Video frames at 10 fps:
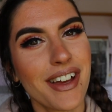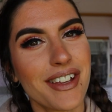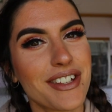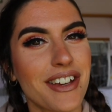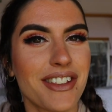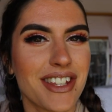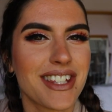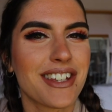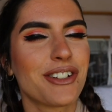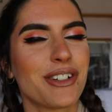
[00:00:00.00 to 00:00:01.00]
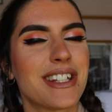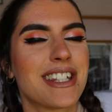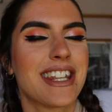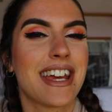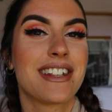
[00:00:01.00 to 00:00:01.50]
So this concludes
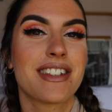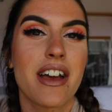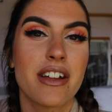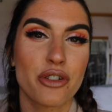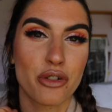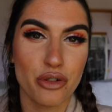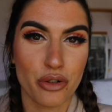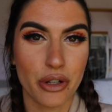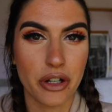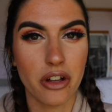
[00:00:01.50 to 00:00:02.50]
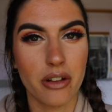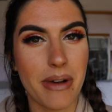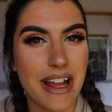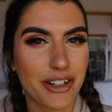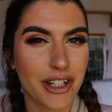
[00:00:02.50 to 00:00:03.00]
today's tutorial,
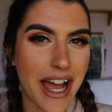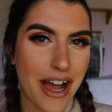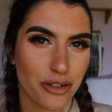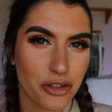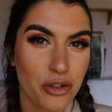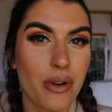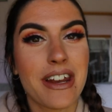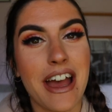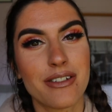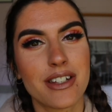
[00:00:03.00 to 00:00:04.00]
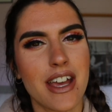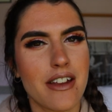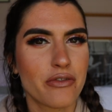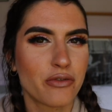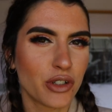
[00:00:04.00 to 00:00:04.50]
my little how-to on how to
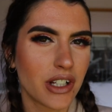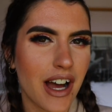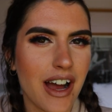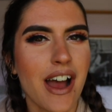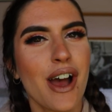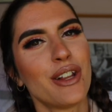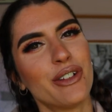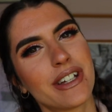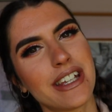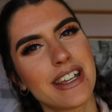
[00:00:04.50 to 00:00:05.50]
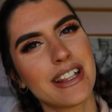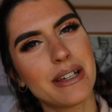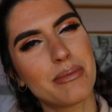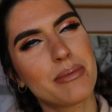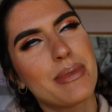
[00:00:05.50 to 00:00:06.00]
get fuller looking
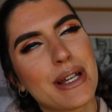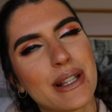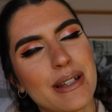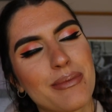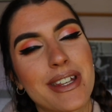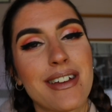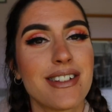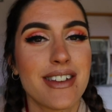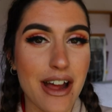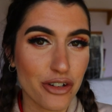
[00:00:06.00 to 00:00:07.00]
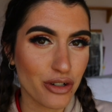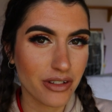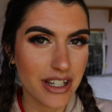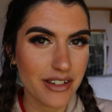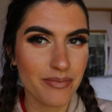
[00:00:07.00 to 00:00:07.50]
lips, bigger lips
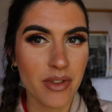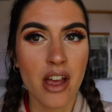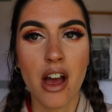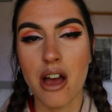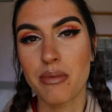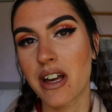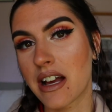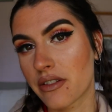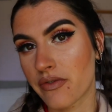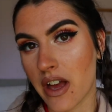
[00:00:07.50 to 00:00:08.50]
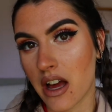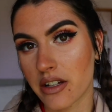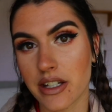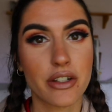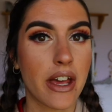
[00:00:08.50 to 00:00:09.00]
naturally. I hope you guys
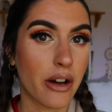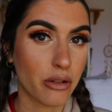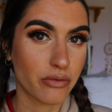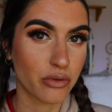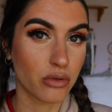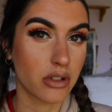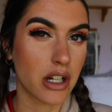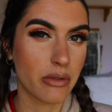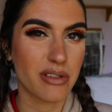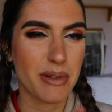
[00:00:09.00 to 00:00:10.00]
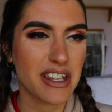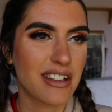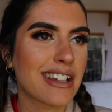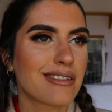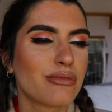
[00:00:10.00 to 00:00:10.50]
found it helpful. It was
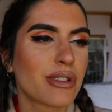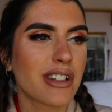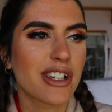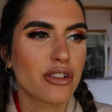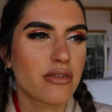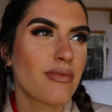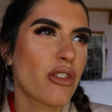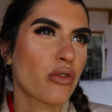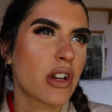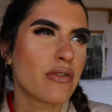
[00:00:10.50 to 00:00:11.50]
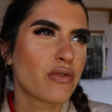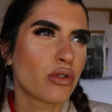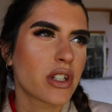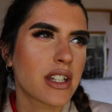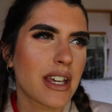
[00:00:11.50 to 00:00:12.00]
basically like, what, like three,
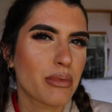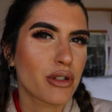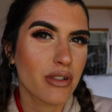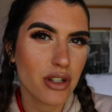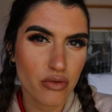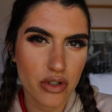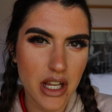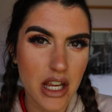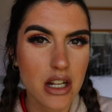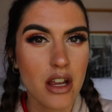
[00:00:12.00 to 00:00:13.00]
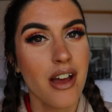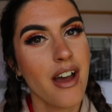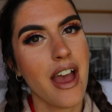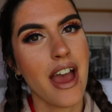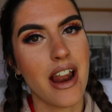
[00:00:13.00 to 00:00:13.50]
four steps to this routine
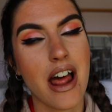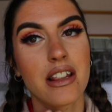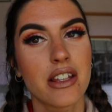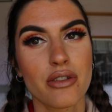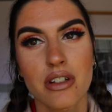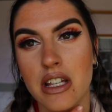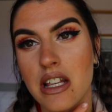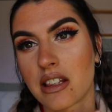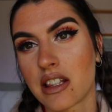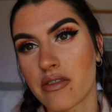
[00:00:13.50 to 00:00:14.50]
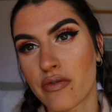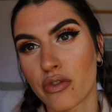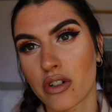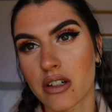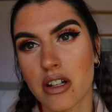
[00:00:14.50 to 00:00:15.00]
and I literally live
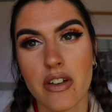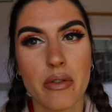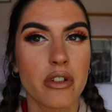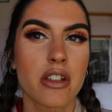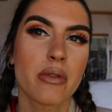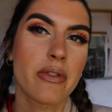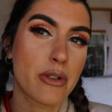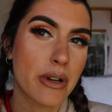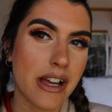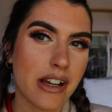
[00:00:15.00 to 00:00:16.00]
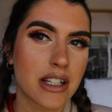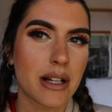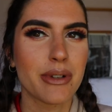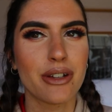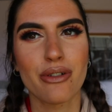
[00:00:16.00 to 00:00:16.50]
for it. Like I really, when I'm going out
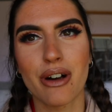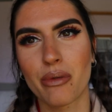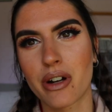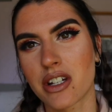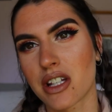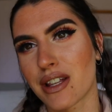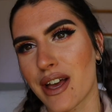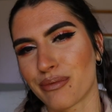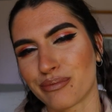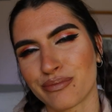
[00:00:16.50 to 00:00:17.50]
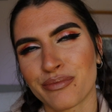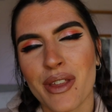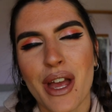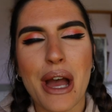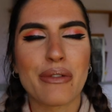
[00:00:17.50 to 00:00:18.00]
clubbing or I want to just like
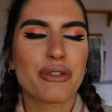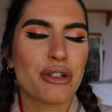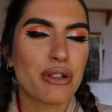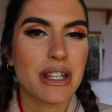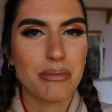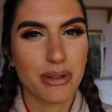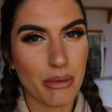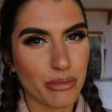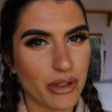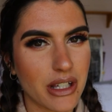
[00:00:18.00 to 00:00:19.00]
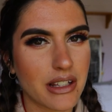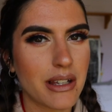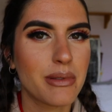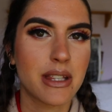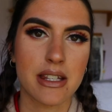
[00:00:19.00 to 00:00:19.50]
have juicy plump looking
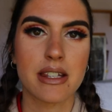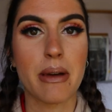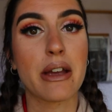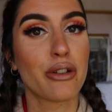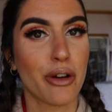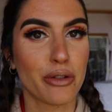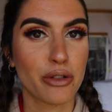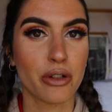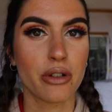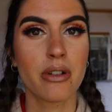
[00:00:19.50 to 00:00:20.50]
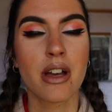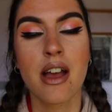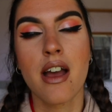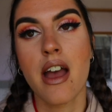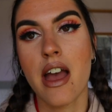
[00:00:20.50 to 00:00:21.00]
lips, this is my go-to.
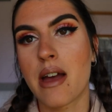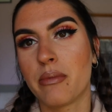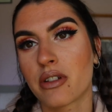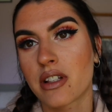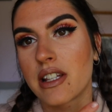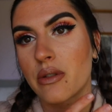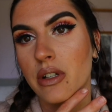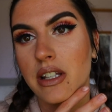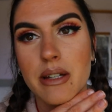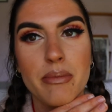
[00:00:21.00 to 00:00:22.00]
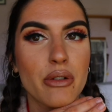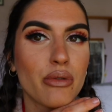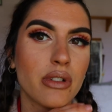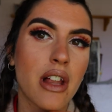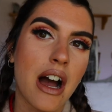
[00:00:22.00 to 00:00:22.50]
And because it's liquid lip,
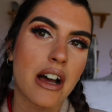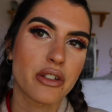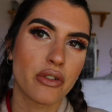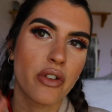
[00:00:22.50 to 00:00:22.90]
it'll last.